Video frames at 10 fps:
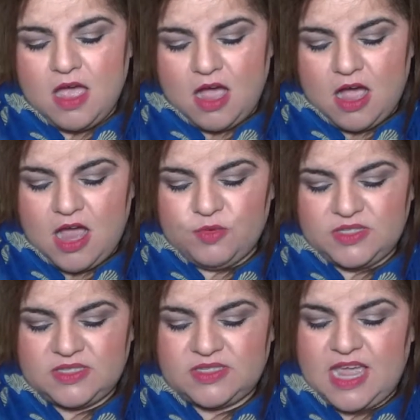I
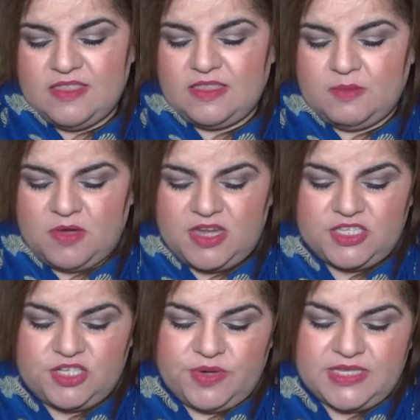would say that the
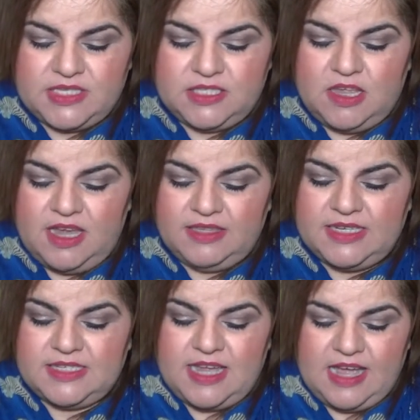Maestro is slightly
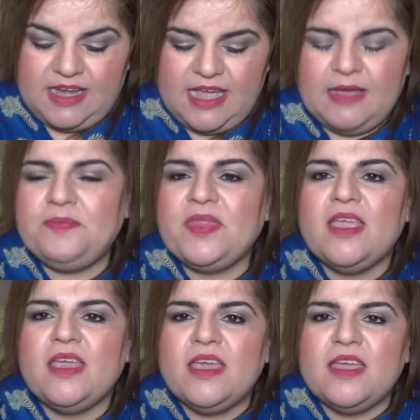darker,
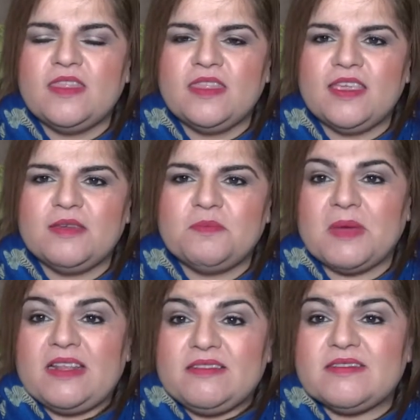
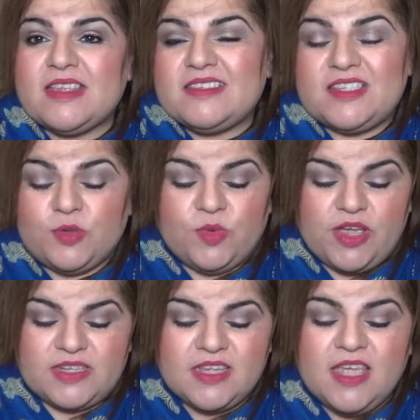but they still
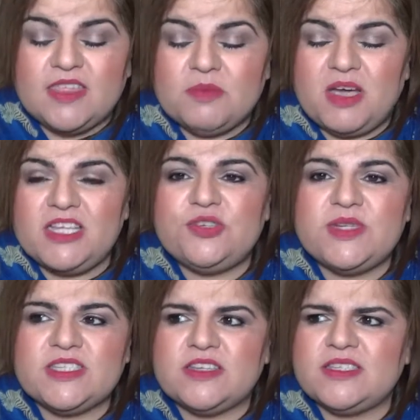worked. The Maestro
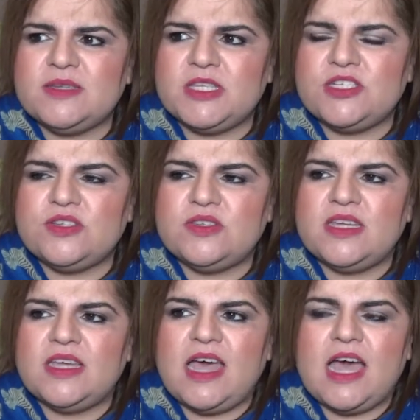is similar to
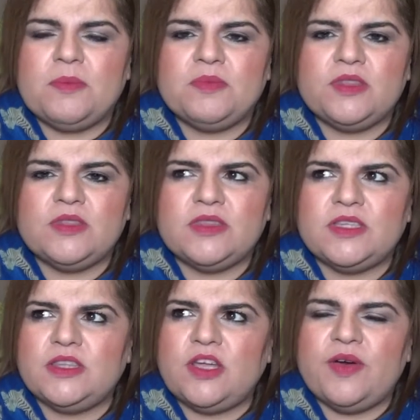the
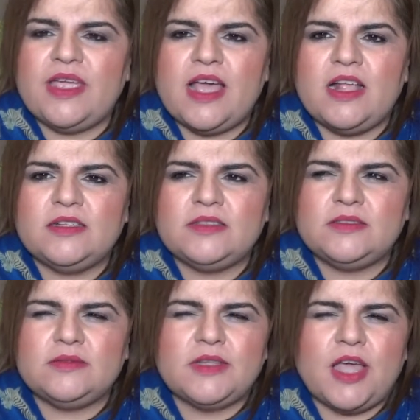
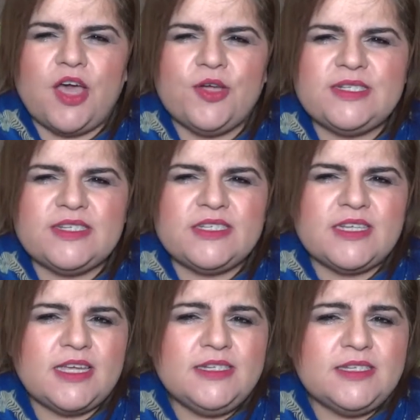L'Oreal Eau de
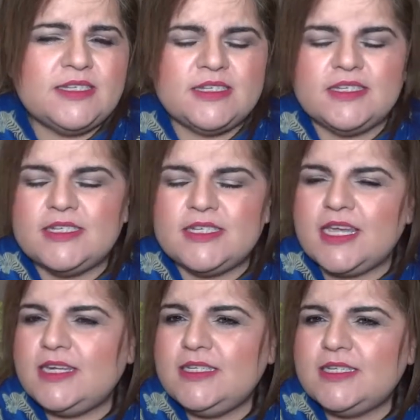Teint.
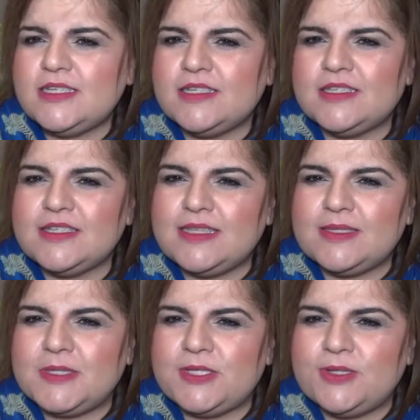It
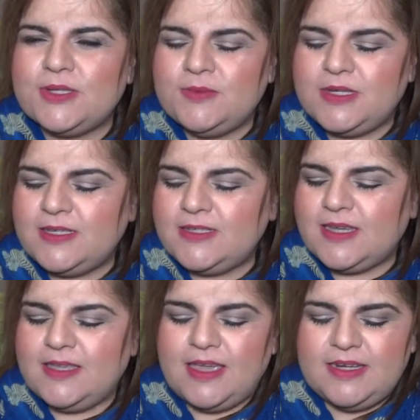sounds a bit dirty when I
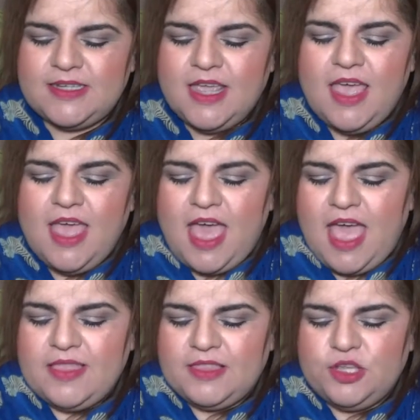say that.
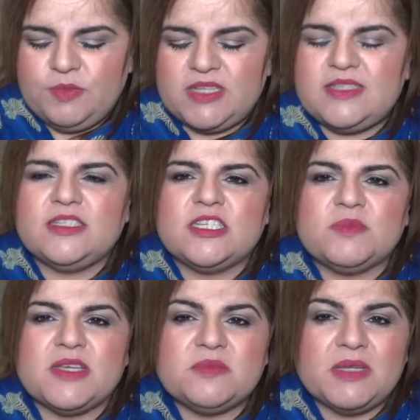And the Luminous Silk is
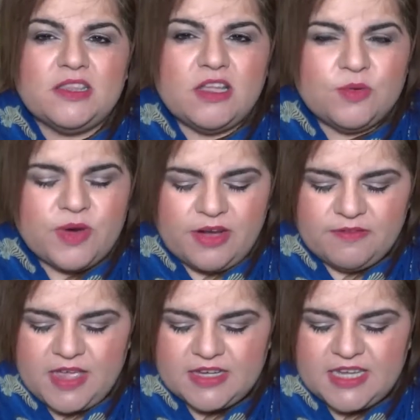supposed to be a long wearing
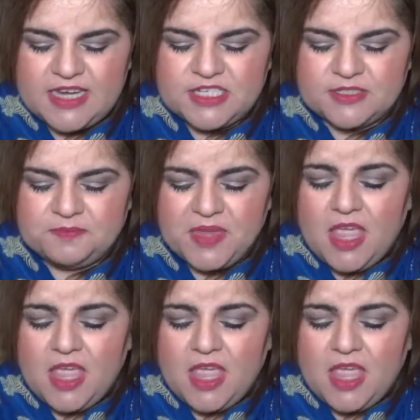foundation.